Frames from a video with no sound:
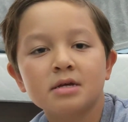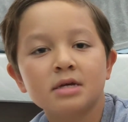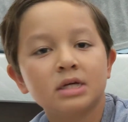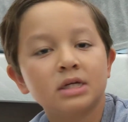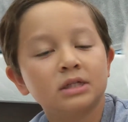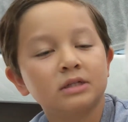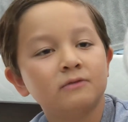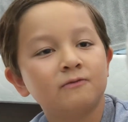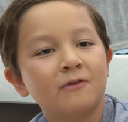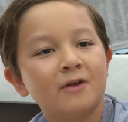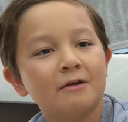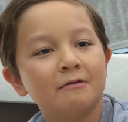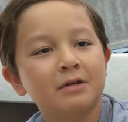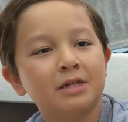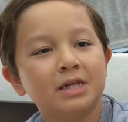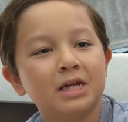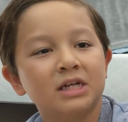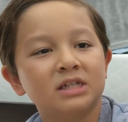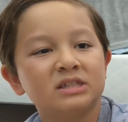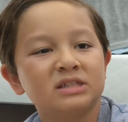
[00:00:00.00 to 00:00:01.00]
It's very
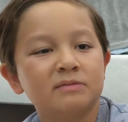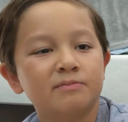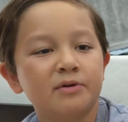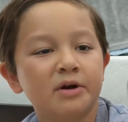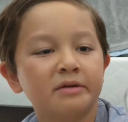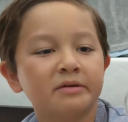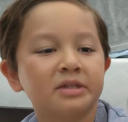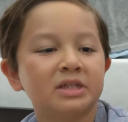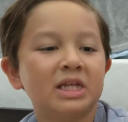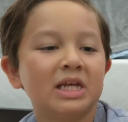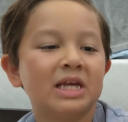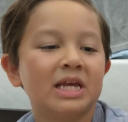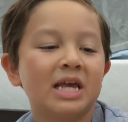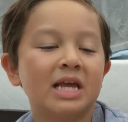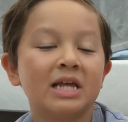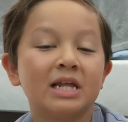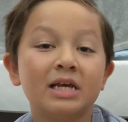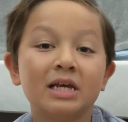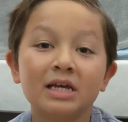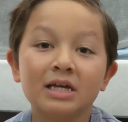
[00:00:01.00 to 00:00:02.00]
nice. You're probably
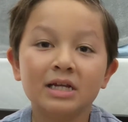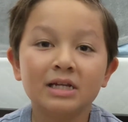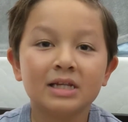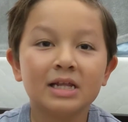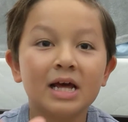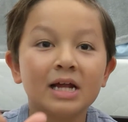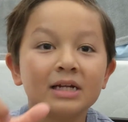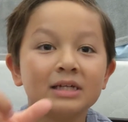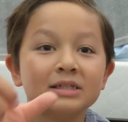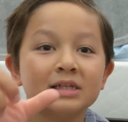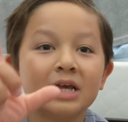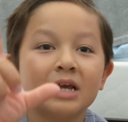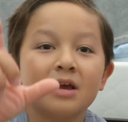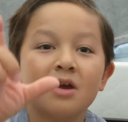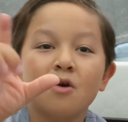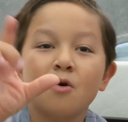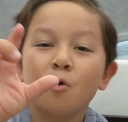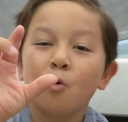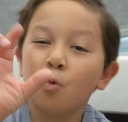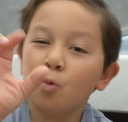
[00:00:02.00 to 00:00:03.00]
thinking that is like
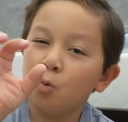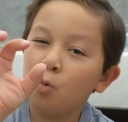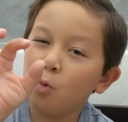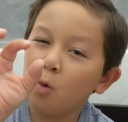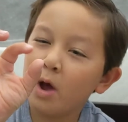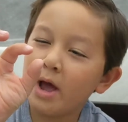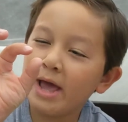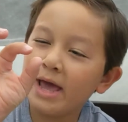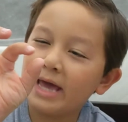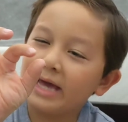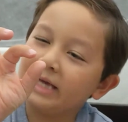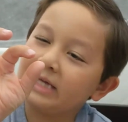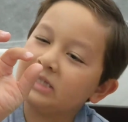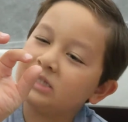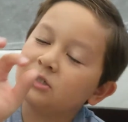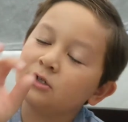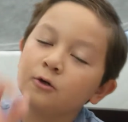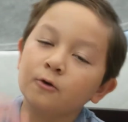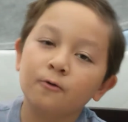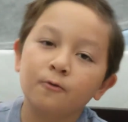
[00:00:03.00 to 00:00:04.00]
way
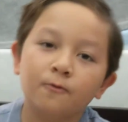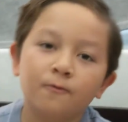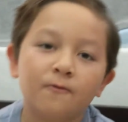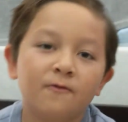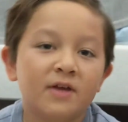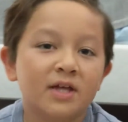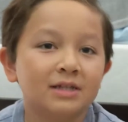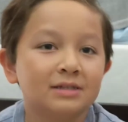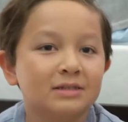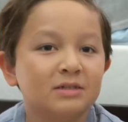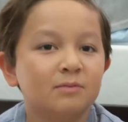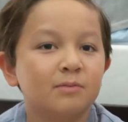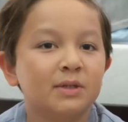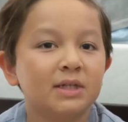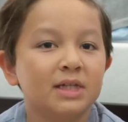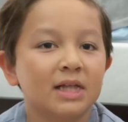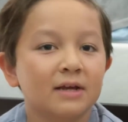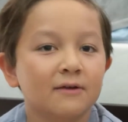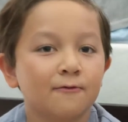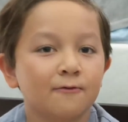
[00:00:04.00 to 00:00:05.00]
too thin to be
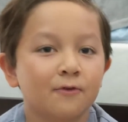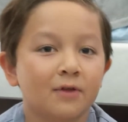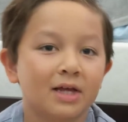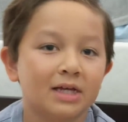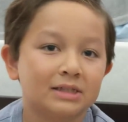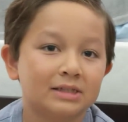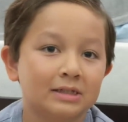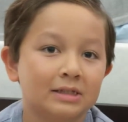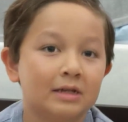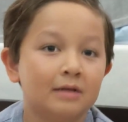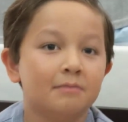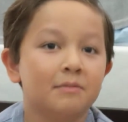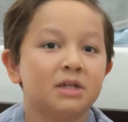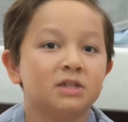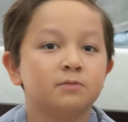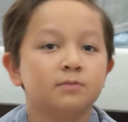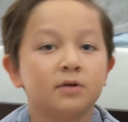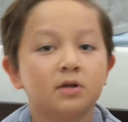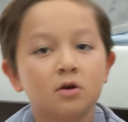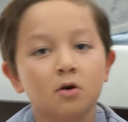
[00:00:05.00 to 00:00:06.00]
like fluorescent. It
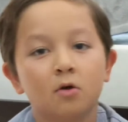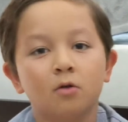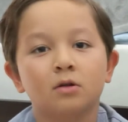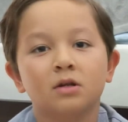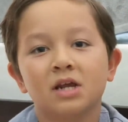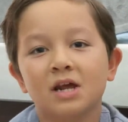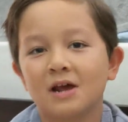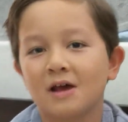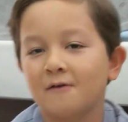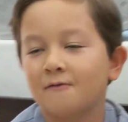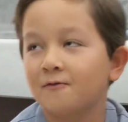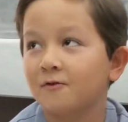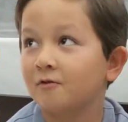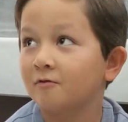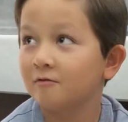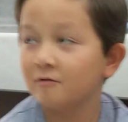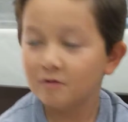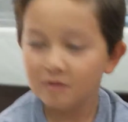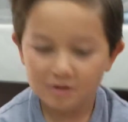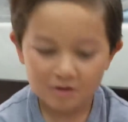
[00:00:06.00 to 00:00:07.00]
must be cold careful.
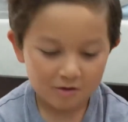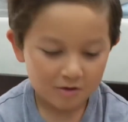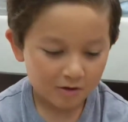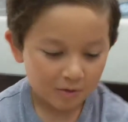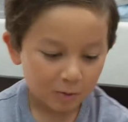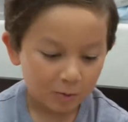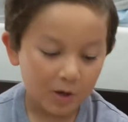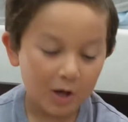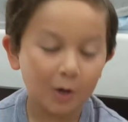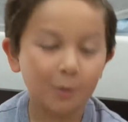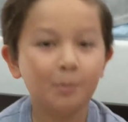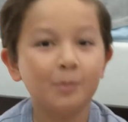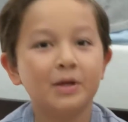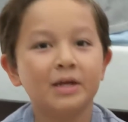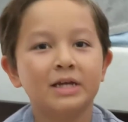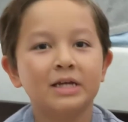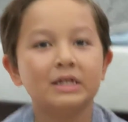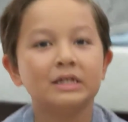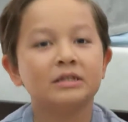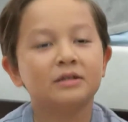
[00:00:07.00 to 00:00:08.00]
Well,
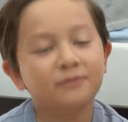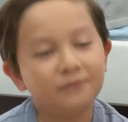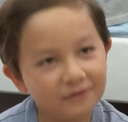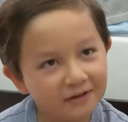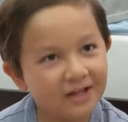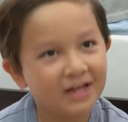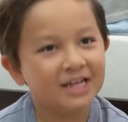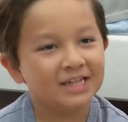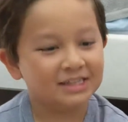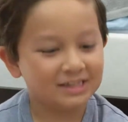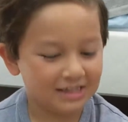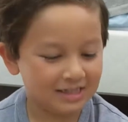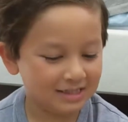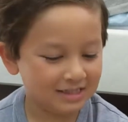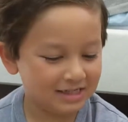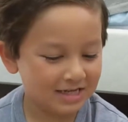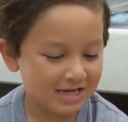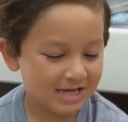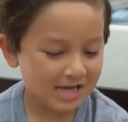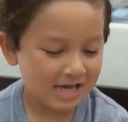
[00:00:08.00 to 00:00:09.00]
it's fluorescent.